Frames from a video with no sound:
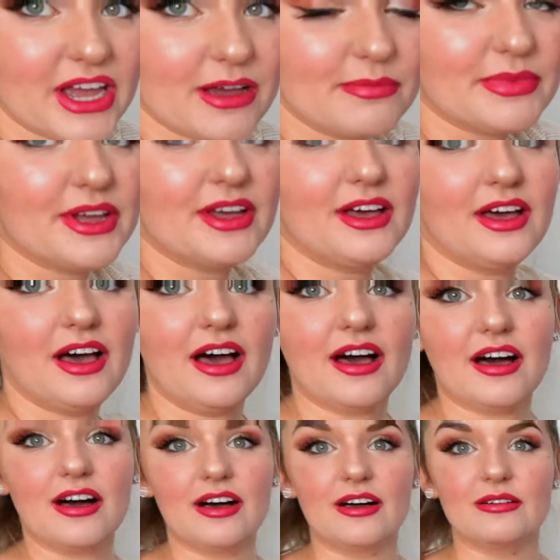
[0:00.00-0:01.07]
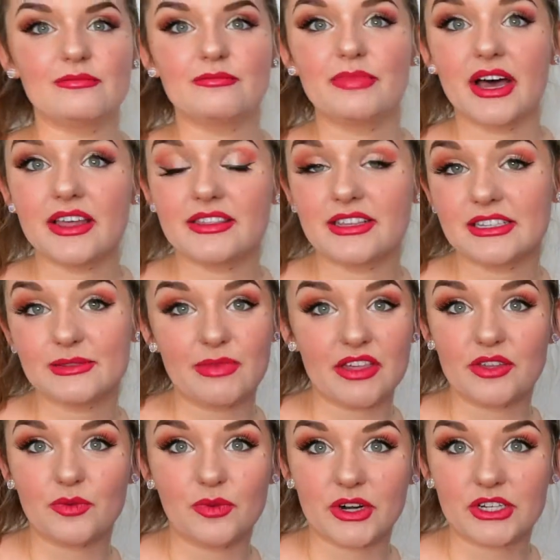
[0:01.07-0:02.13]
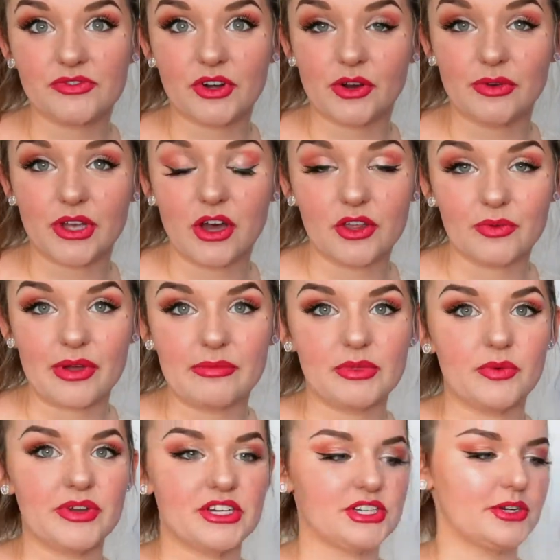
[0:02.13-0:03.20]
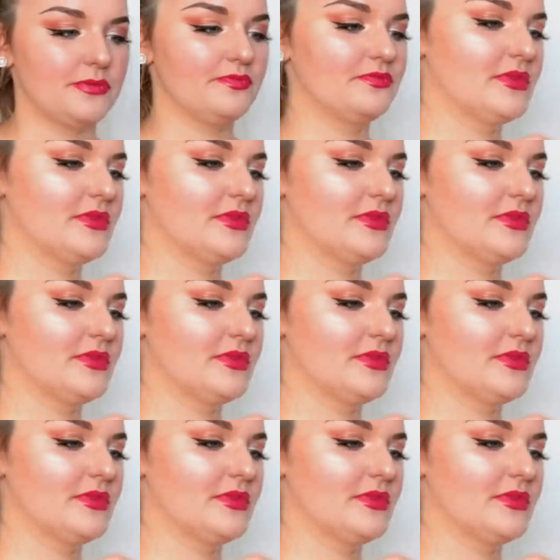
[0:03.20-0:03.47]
up, but this method works for going all the way up the wig too.